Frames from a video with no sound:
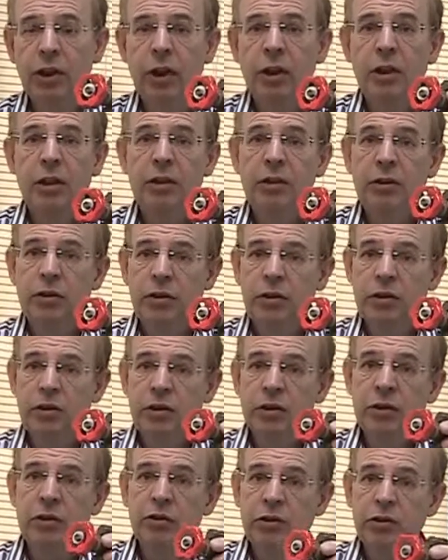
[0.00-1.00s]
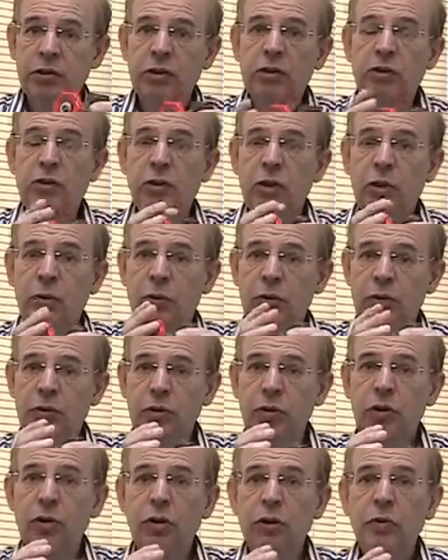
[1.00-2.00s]
This turns the hot water
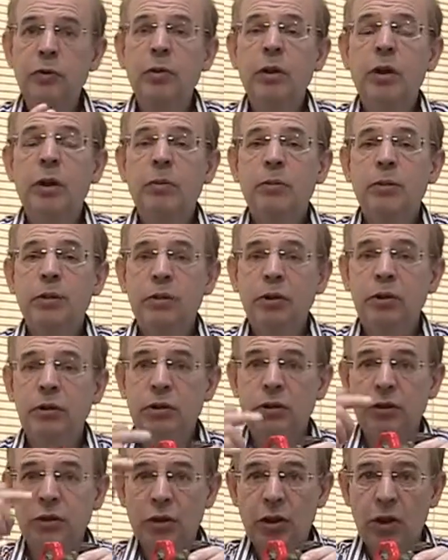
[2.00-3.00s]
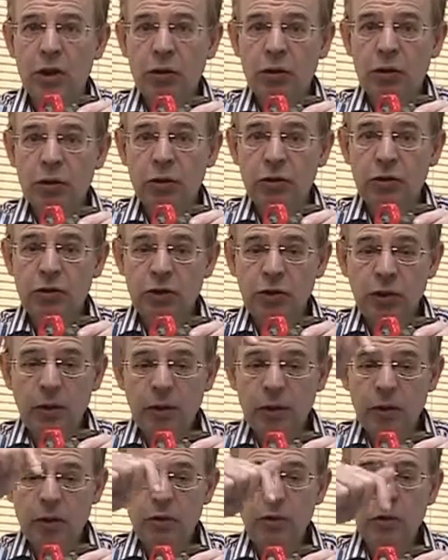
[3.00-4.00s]
off because it
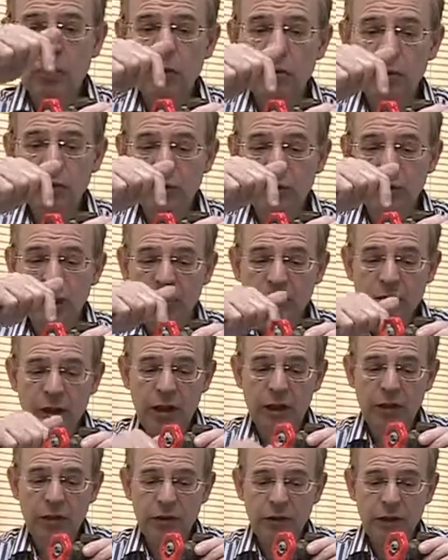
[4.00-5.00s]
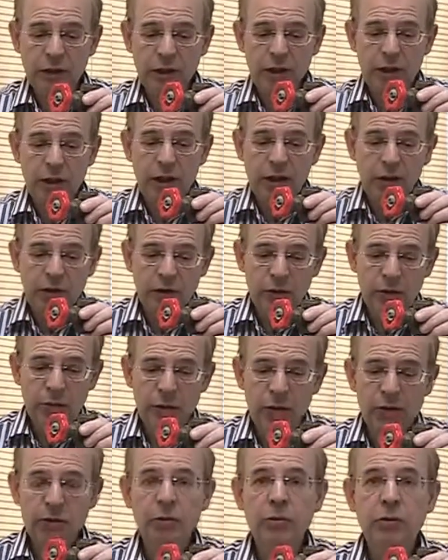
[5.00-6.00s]
stops cold water going down into the
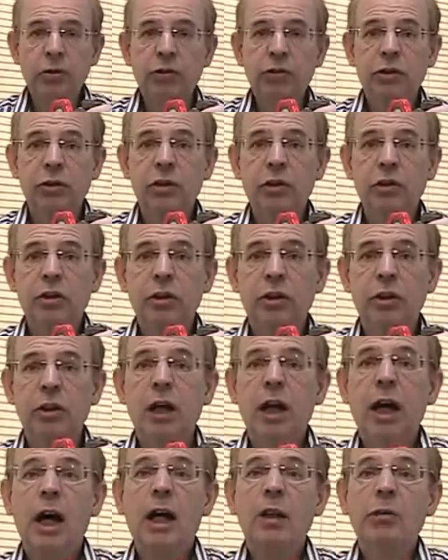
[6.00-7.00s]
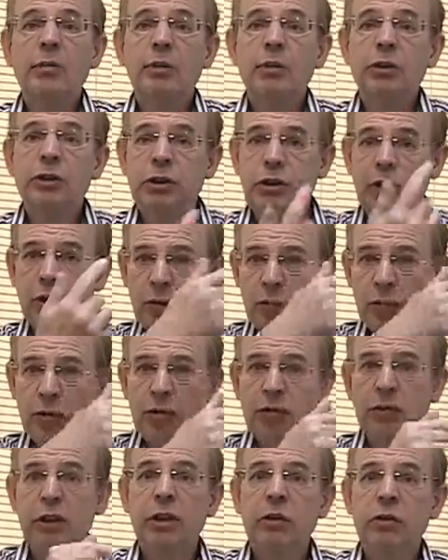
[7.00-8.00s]
bottom of the cylinder and pushing hot
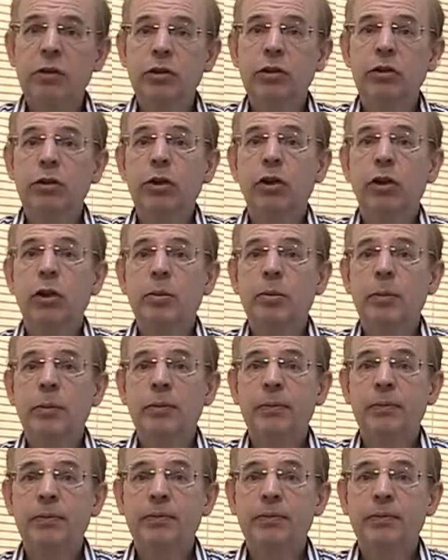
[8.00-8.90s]
water out of the top.